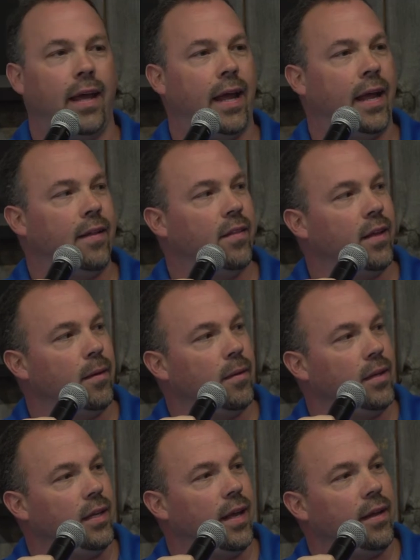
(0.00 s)
and the
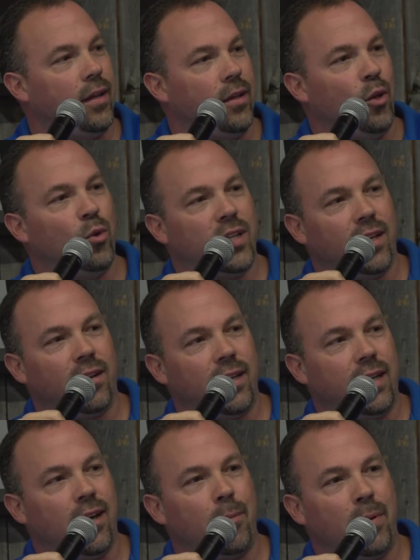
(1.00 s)

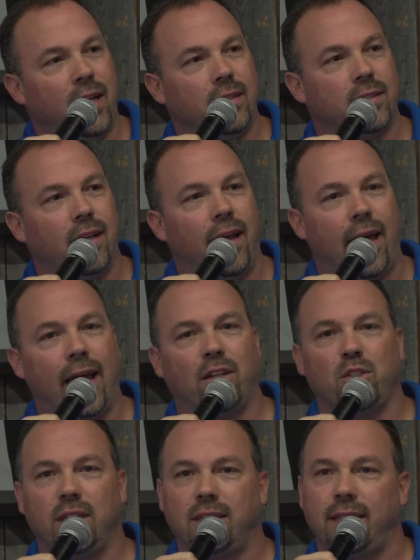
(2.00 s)
utility companies
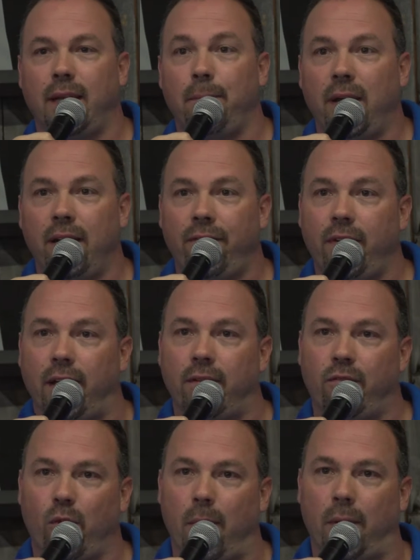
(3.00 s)
actually see a
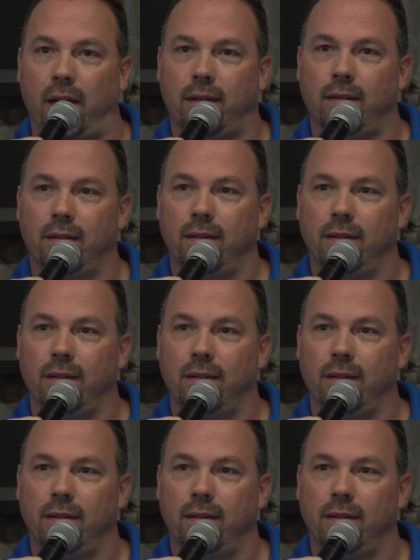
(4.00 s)
benefit from it.